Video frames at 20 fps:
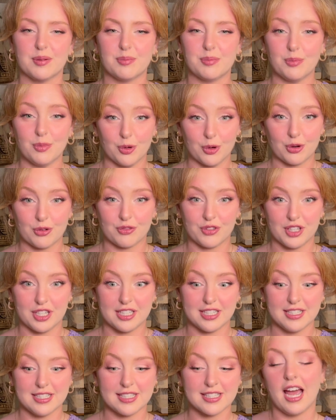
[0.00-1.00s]
more of
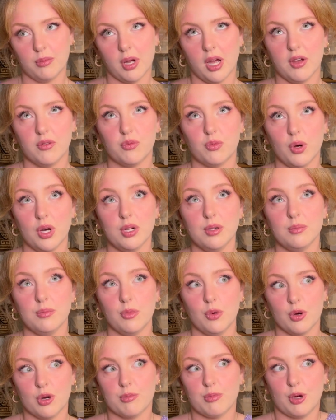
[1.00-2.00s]
these. I have one
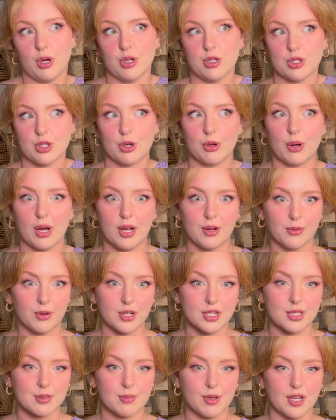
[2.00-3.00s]
more poncho I want
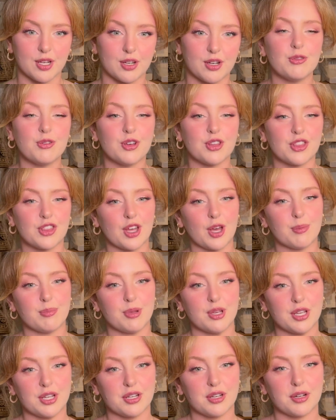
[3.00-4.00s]
to make with that
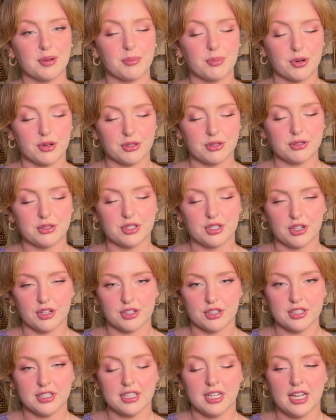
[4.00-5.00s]
pink pearl
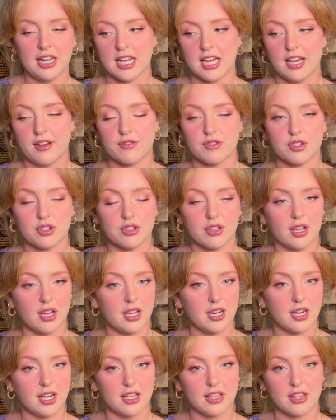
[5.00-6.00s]
yarn. After that,
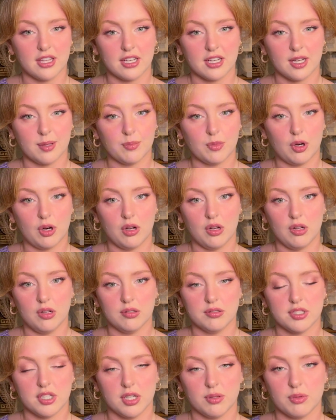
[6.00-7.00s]
I think I'm all
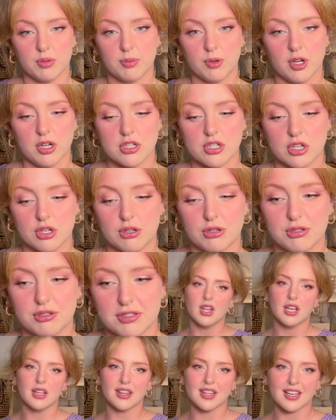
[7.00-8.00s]
done with ponchos.
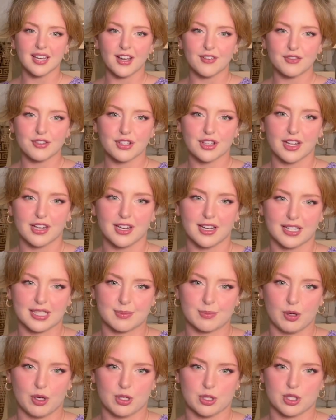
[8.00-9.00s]
I think after that next
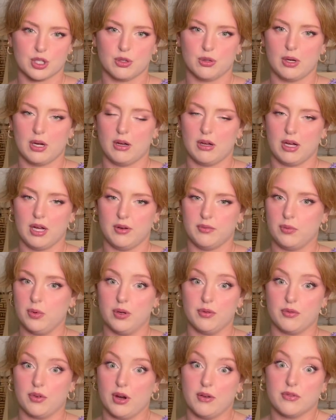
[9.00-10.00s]
poncho, I'll have one
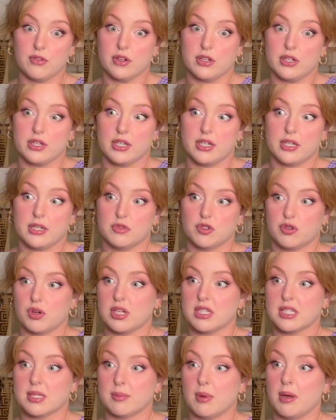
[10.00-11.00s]
for every
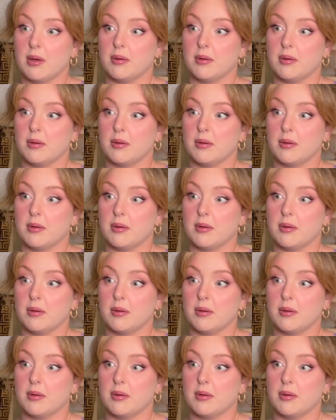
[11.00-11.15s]
dress in my